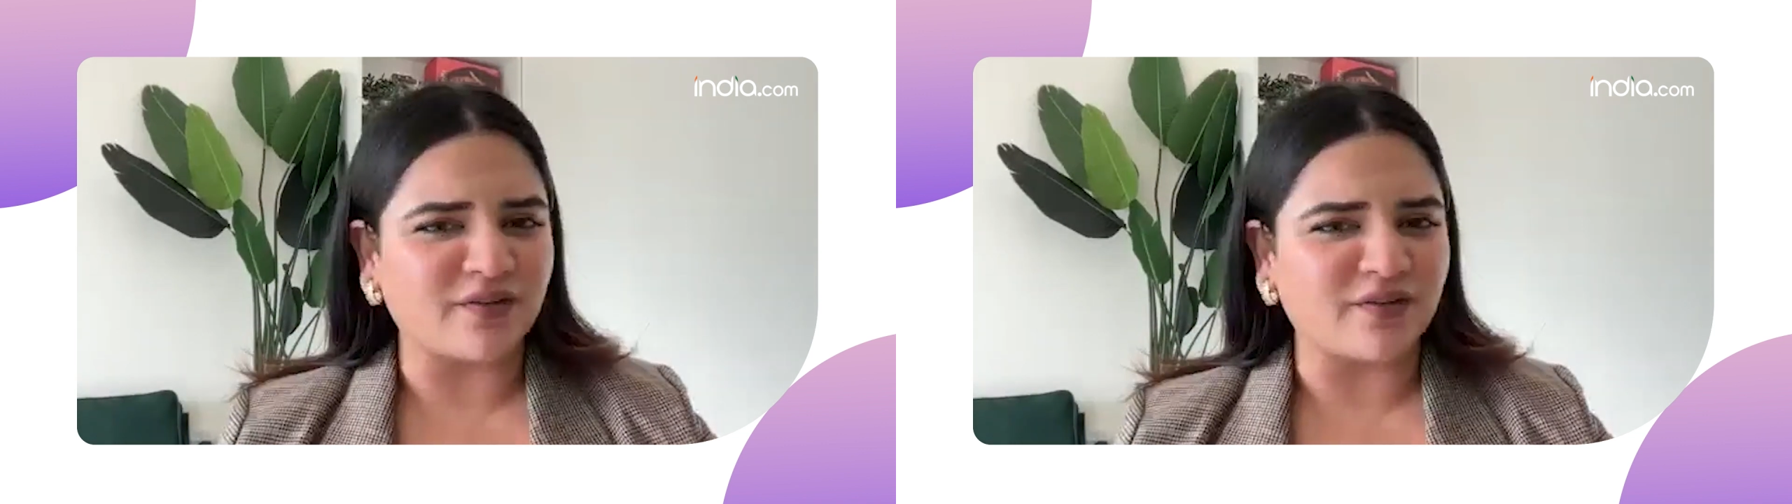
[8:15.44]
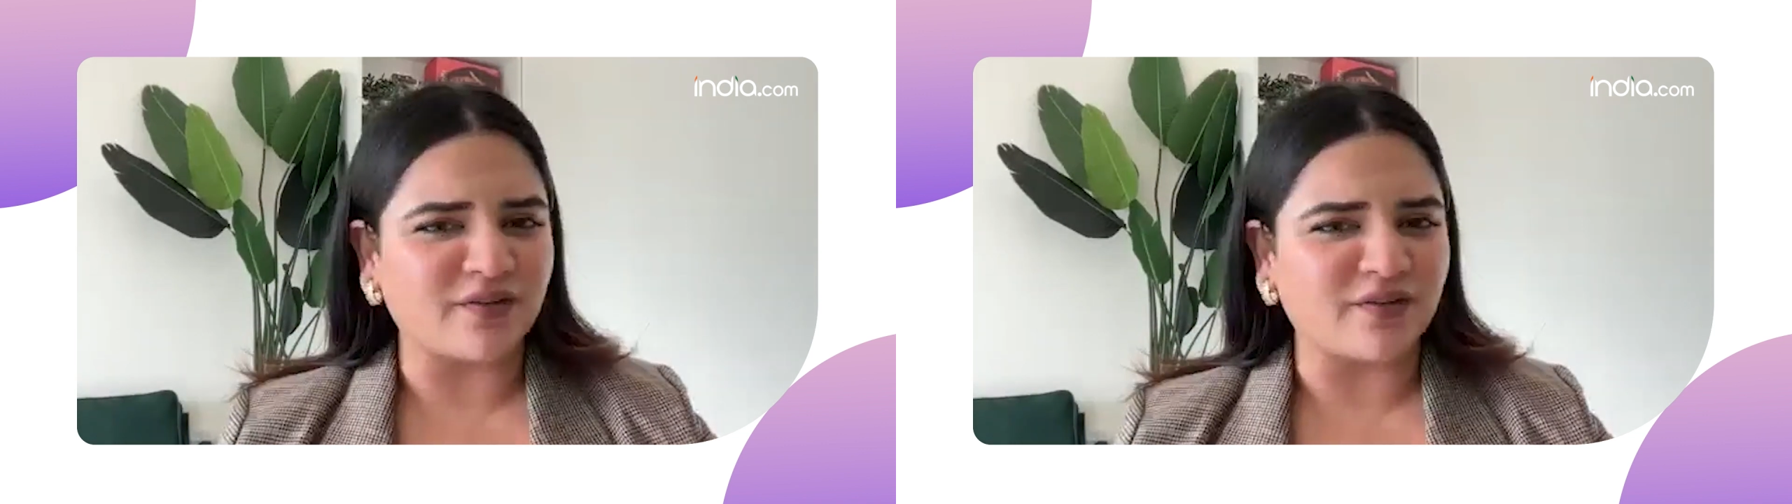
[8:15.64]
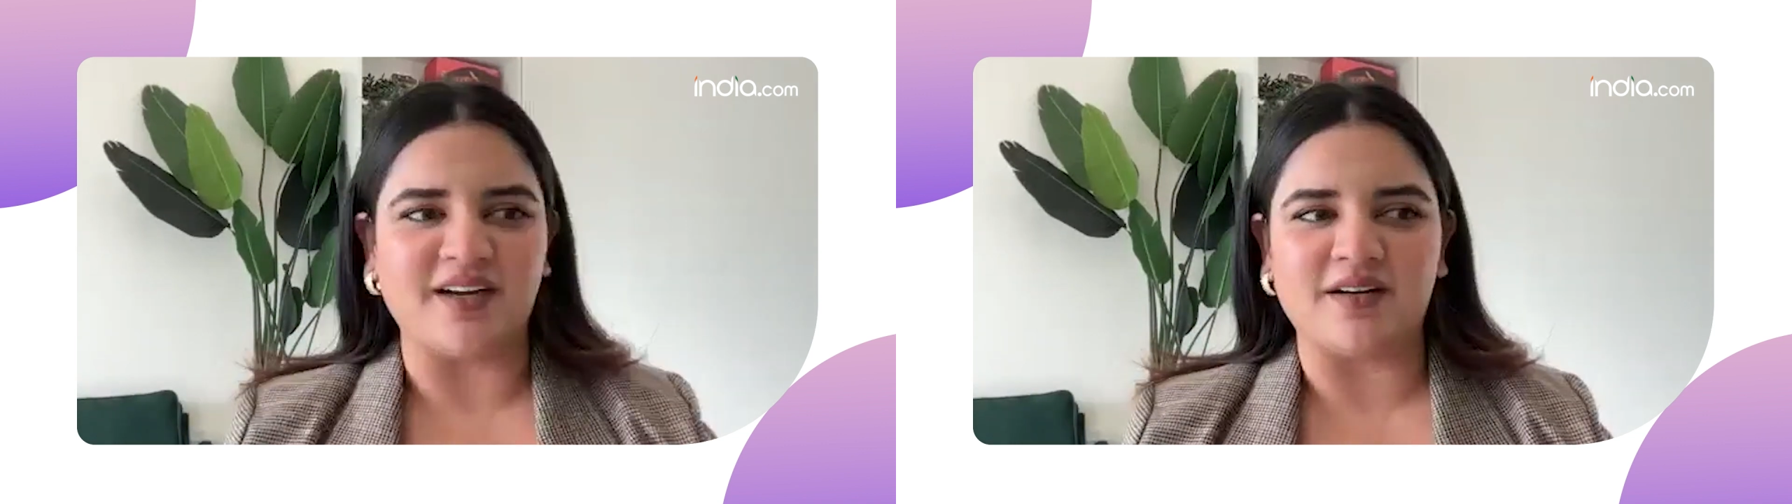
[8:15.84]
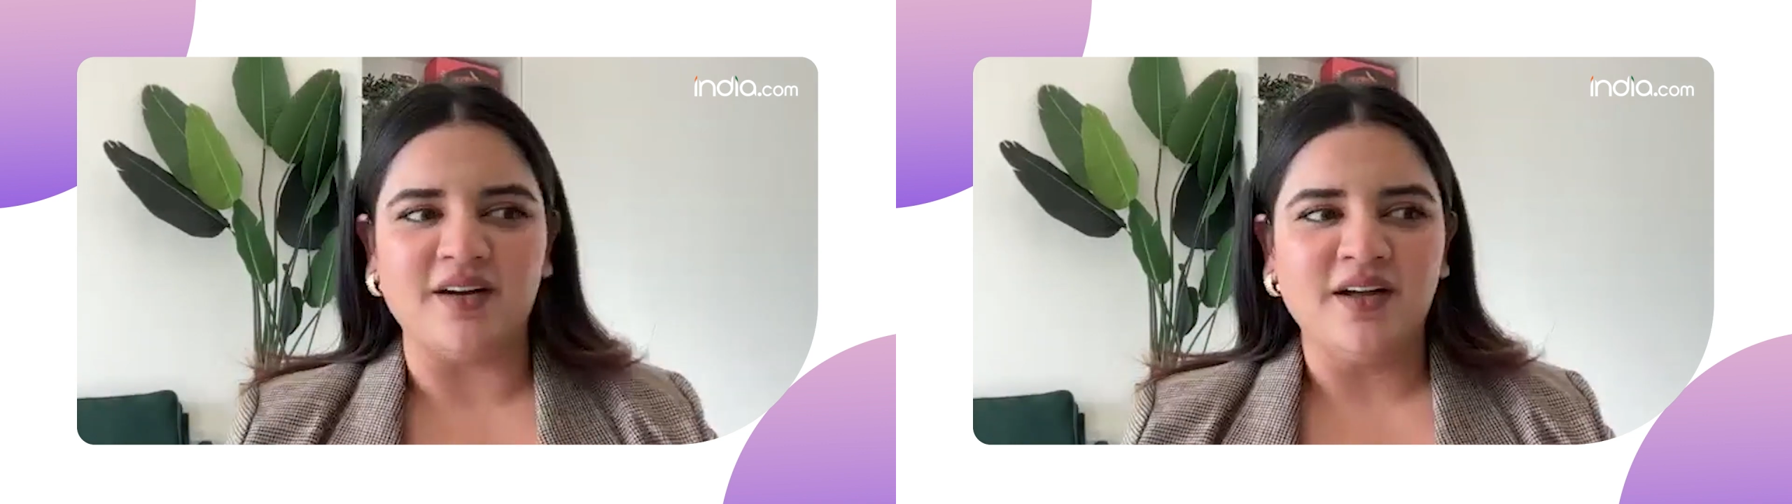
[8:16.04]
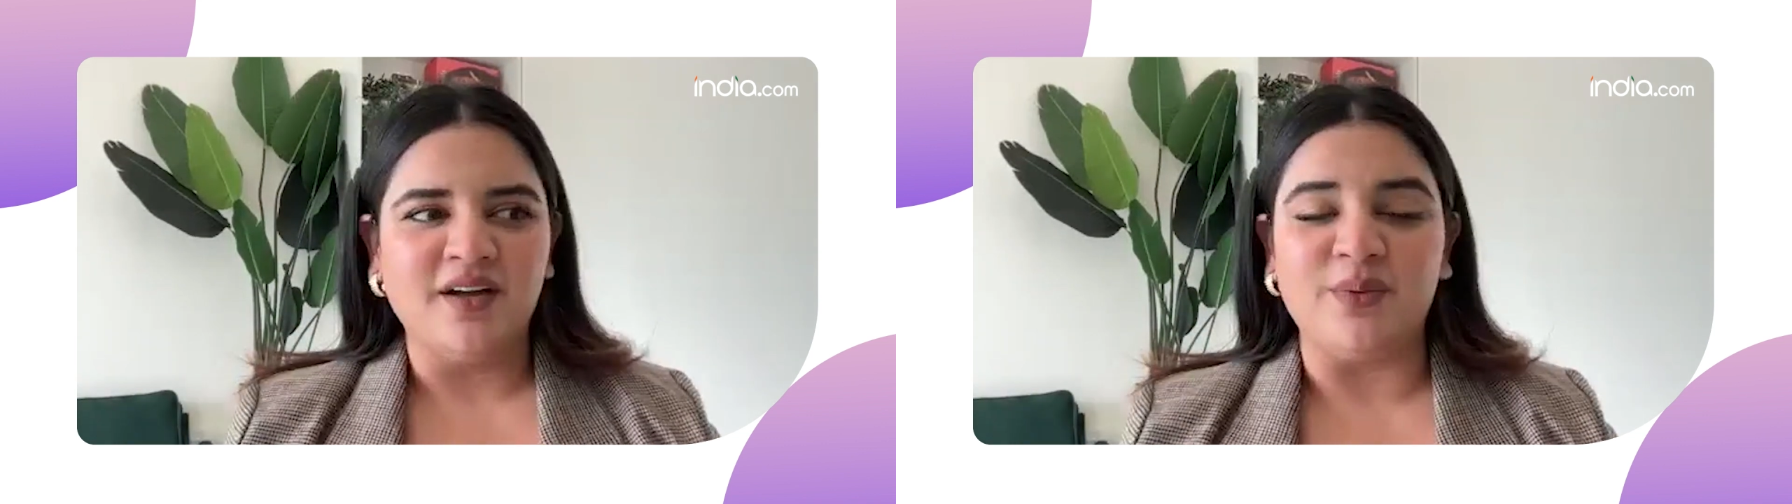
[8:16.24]
at the back of the
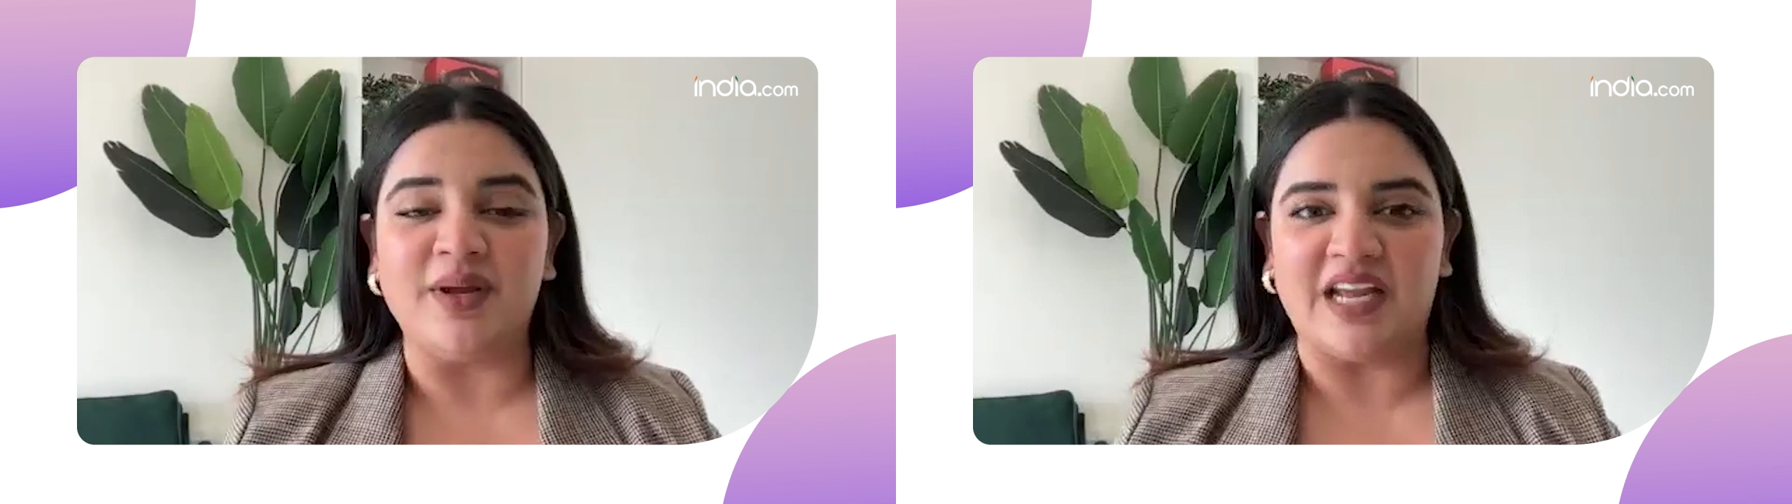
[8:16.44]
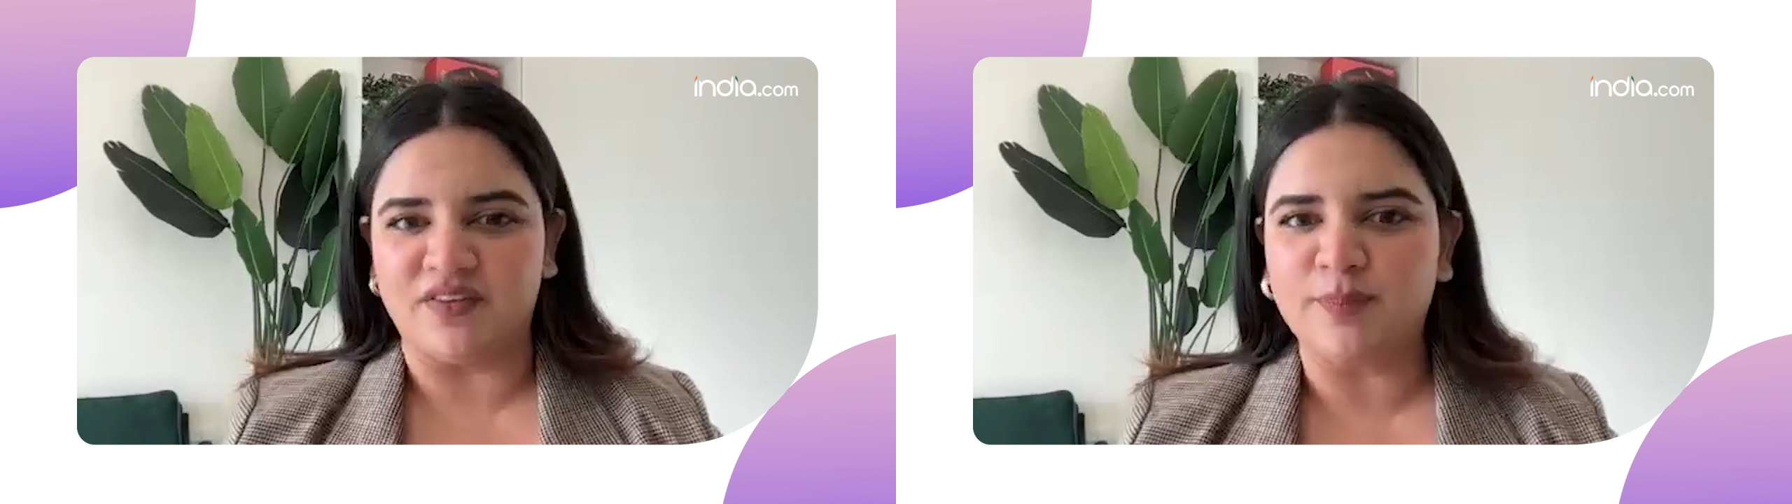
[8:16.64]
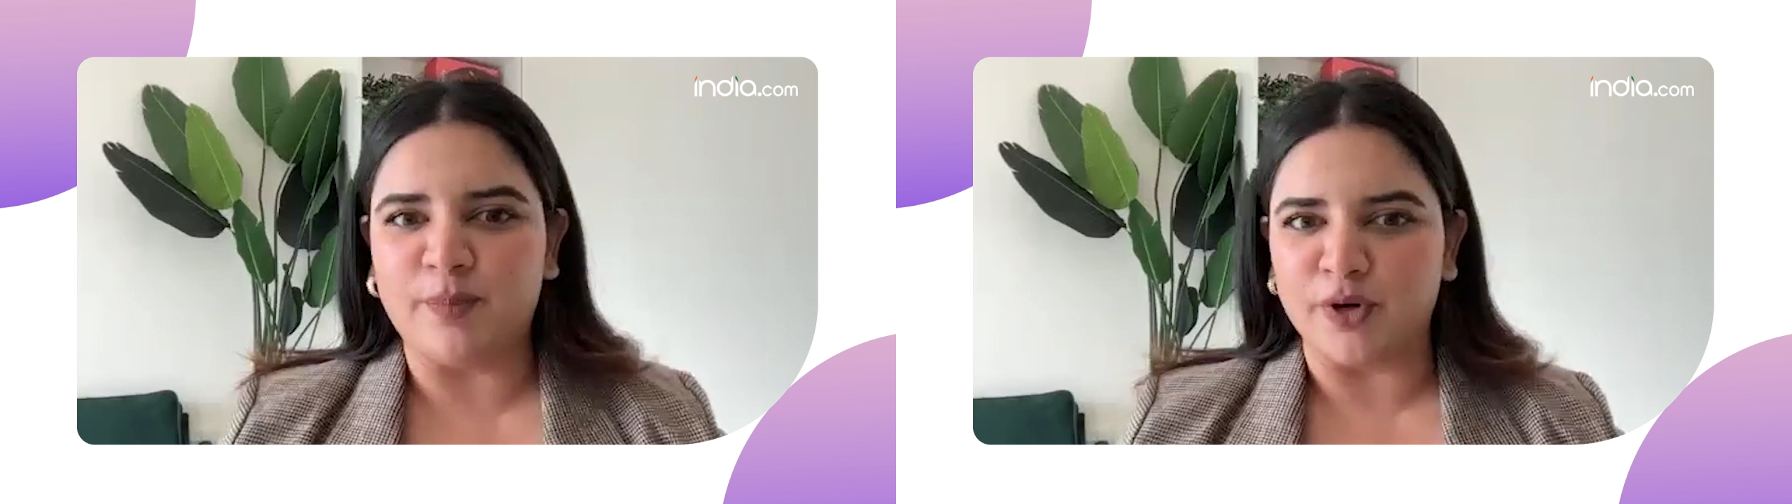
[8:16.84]
camera that